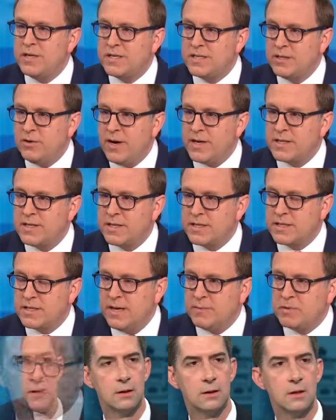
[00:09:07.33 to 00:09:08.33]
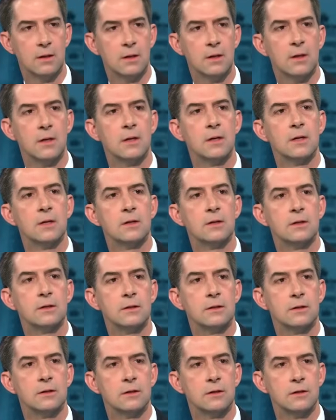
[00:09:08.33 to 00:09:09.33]
He still hasn't accepted the results of the
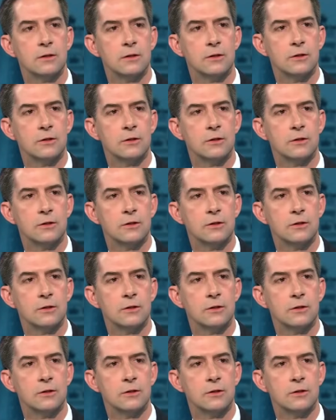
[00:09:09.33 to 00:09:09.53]
election.